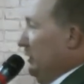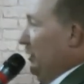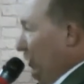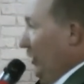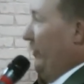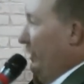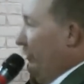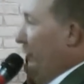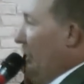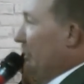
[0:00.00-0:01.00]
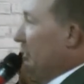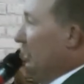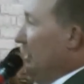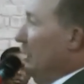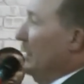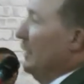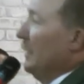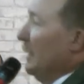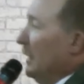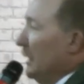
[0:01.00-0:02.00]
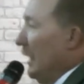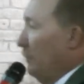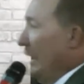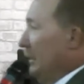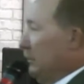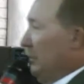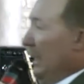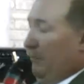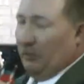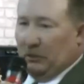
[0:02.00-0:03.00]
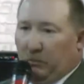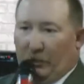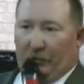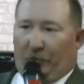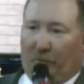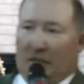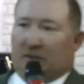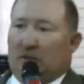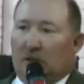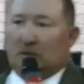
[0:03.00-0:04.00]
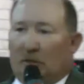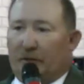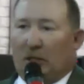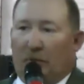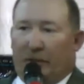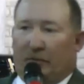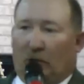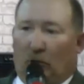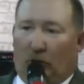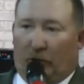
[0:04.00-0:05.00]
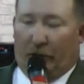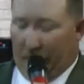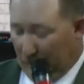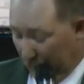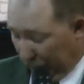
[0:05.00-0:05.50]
it should have influxed. Our pastor gave us wonderful messages on the coming of the Lord, and